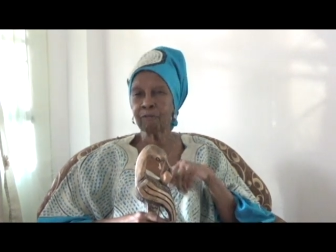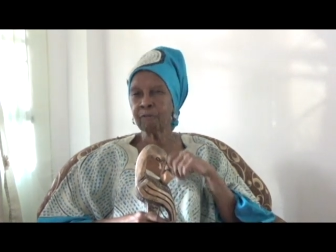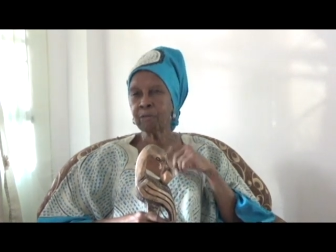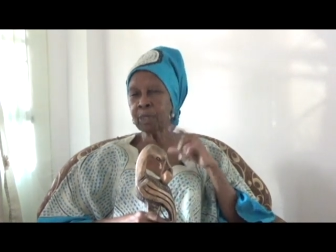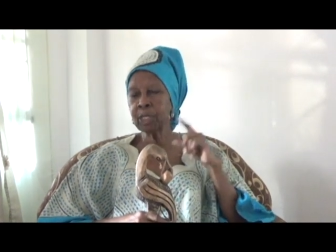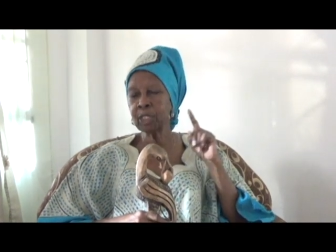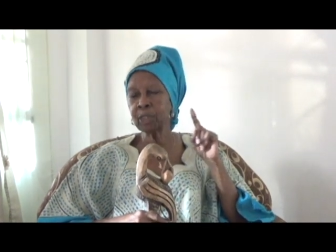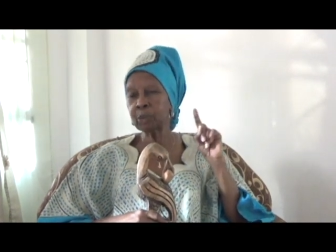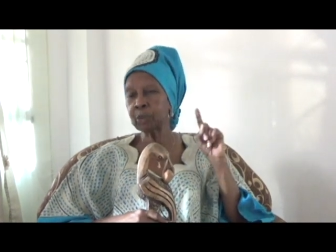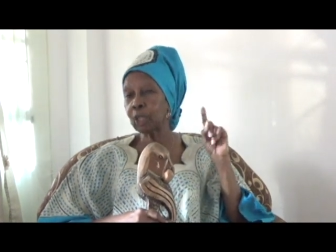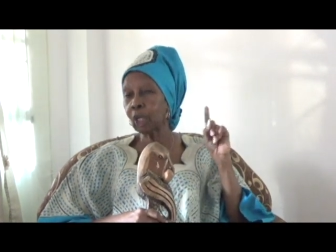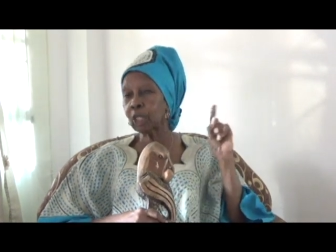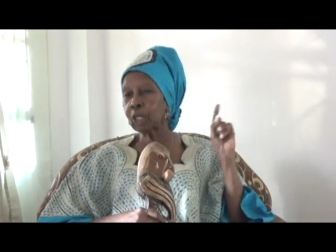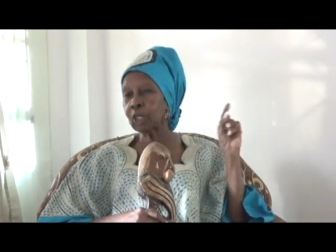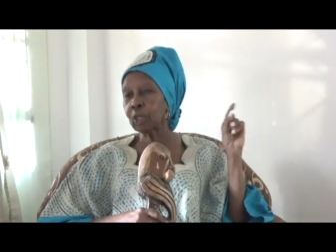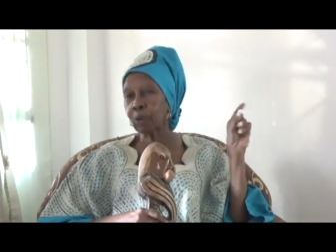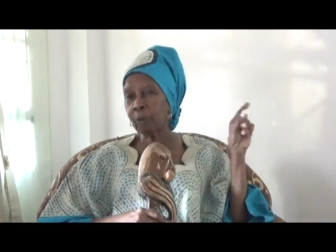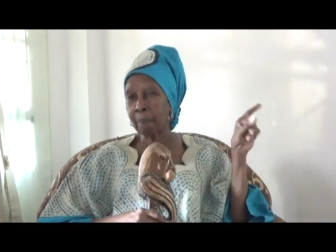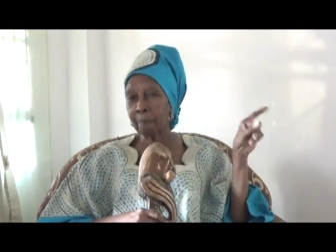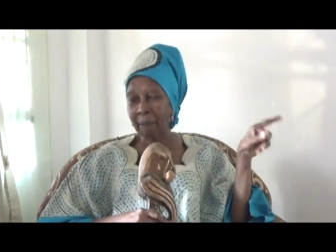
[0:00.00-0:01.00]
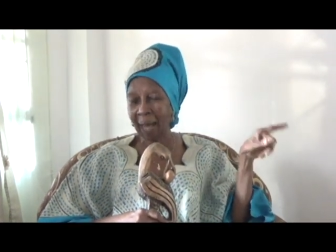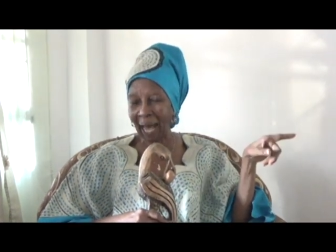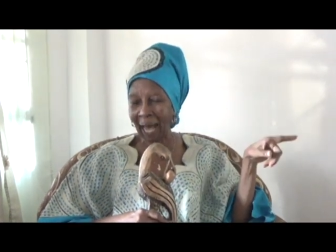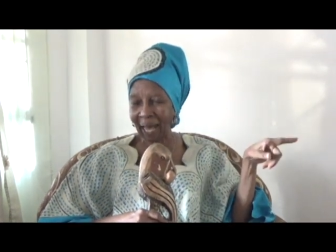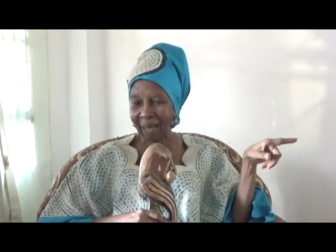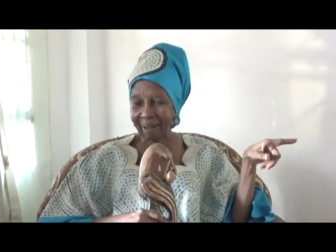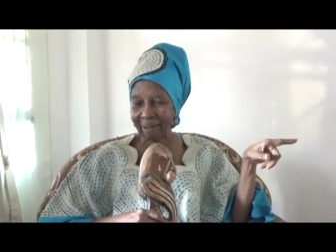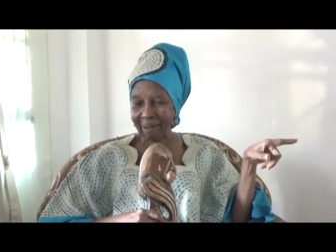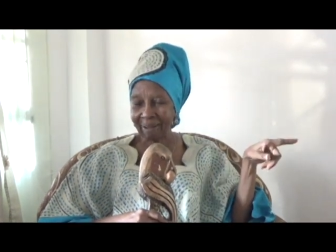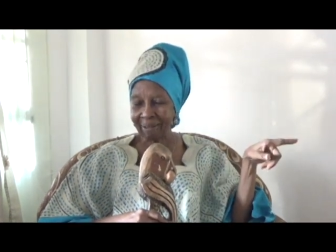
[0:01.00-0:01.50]
Because if we do
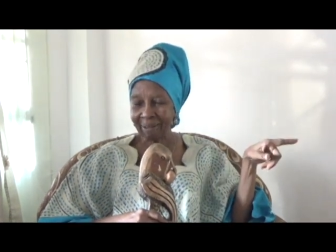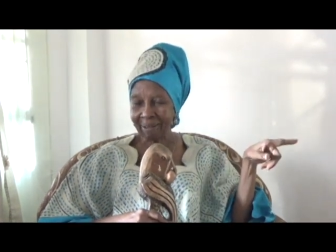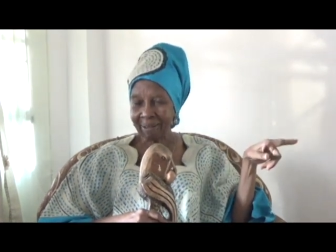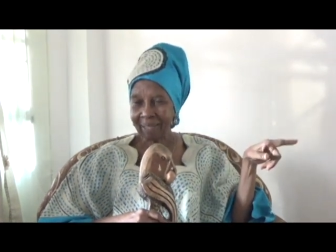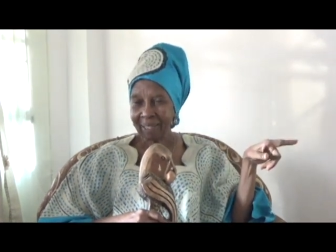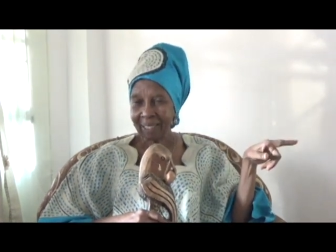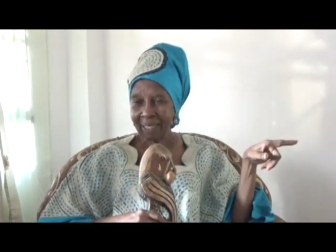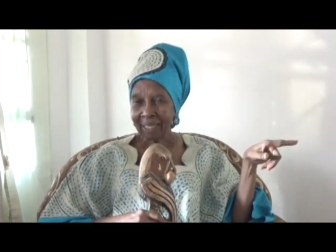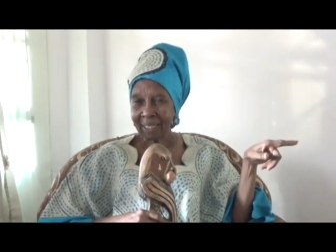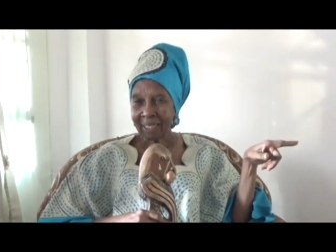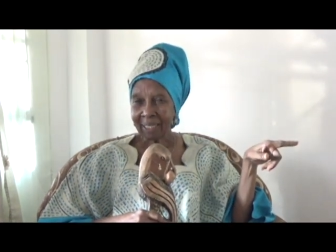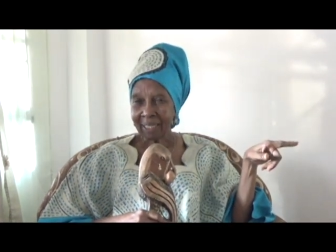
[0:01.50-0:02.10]
not look back